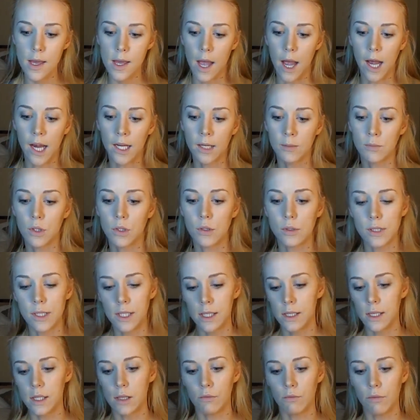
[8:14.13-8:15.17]
I'm
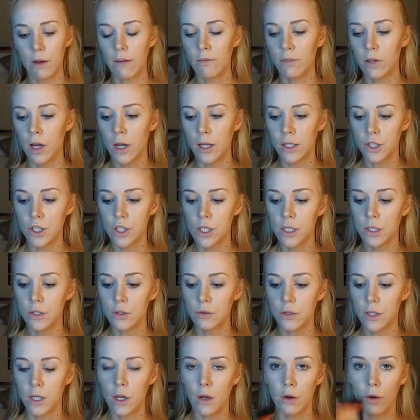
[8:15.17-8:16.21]
using the Revlon Cheek
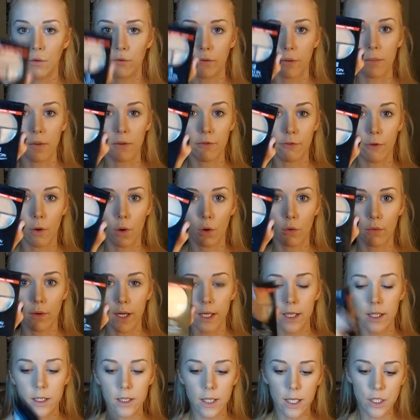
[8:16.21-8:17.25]
Trio from the
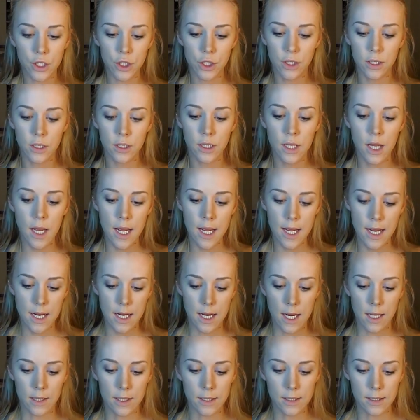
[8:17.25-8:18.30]
Photoready collection,
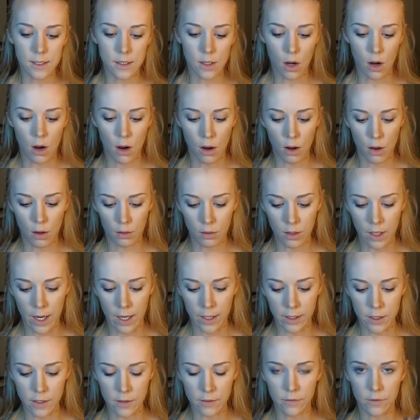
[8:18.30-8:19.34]
and this is all
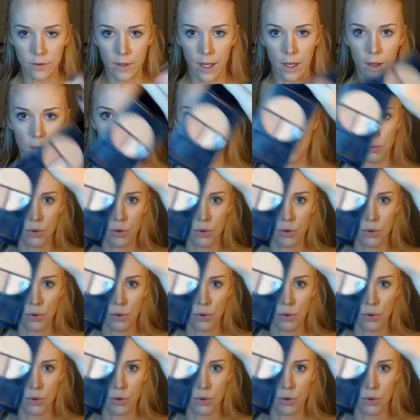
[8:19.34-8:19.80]
kind of like